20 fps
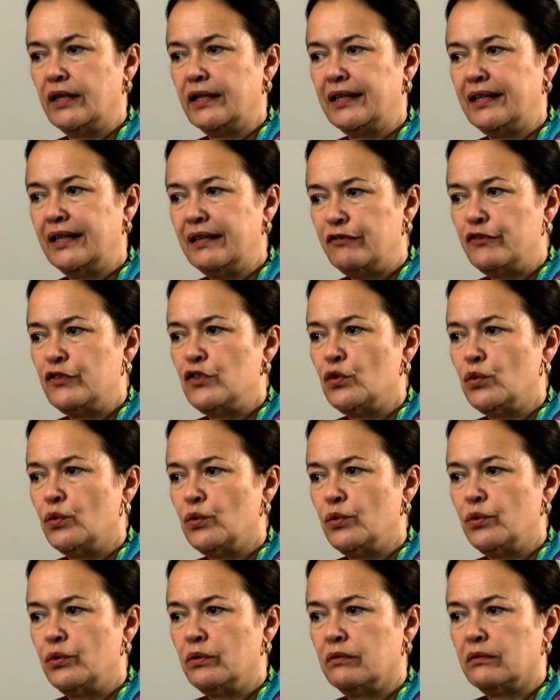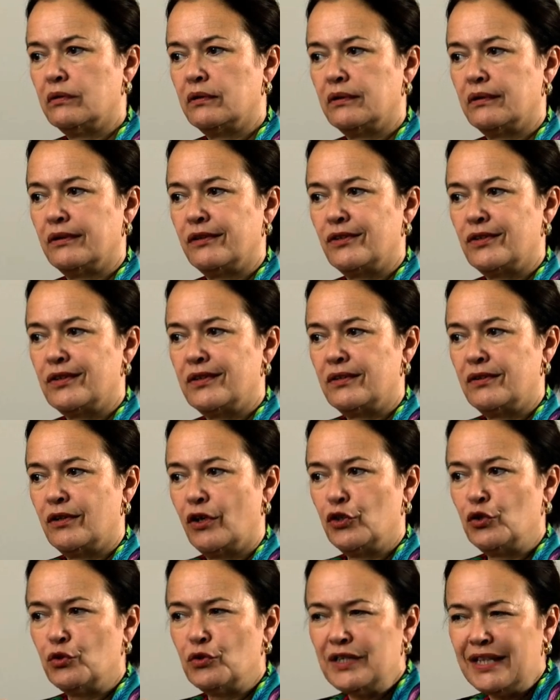gives you a
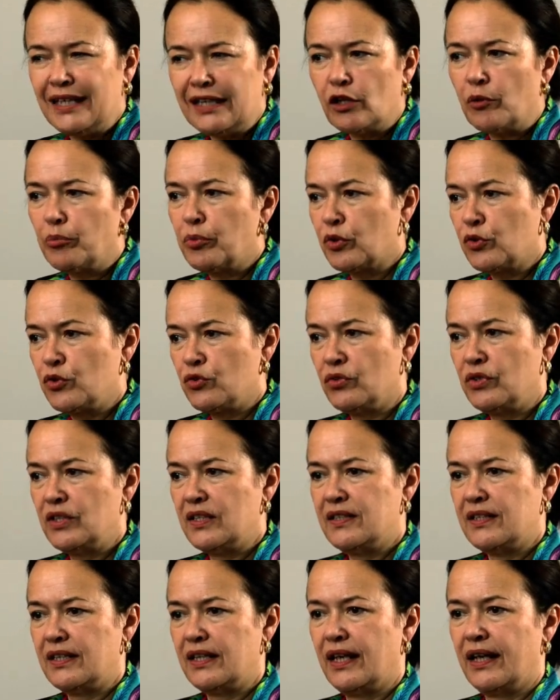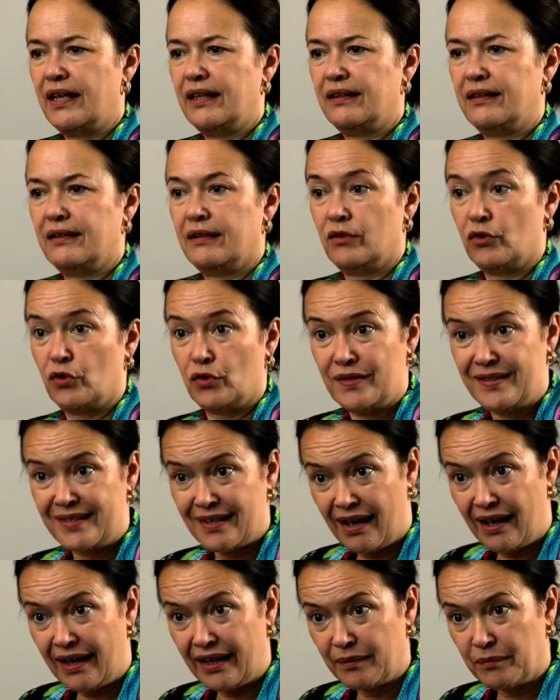unique opportunity and the
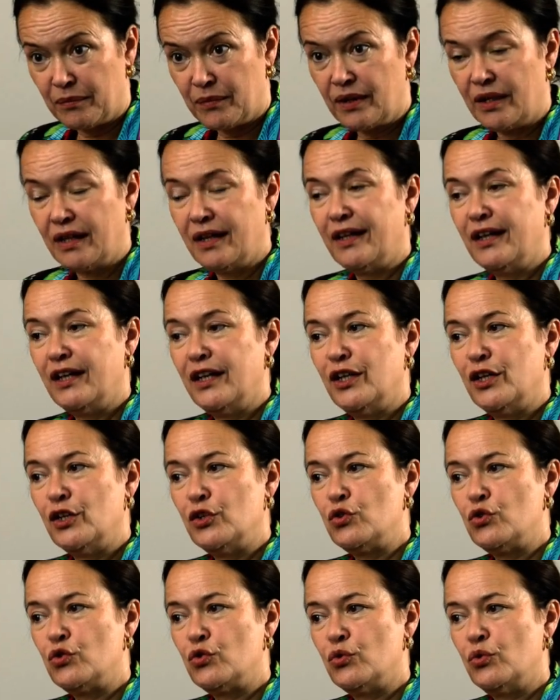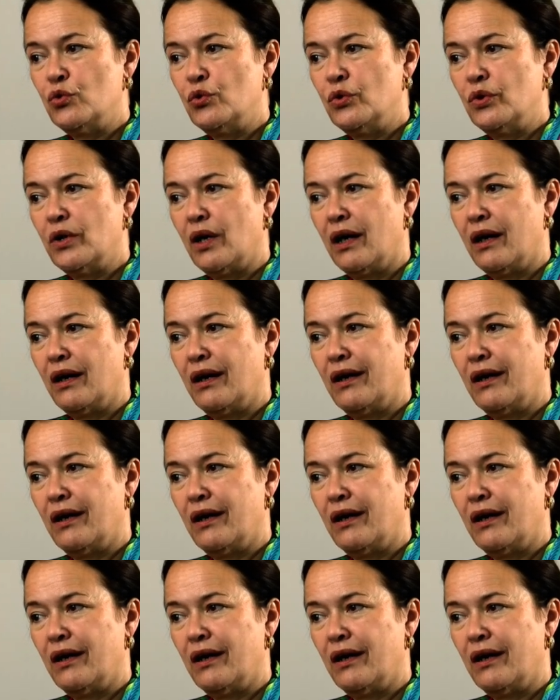time to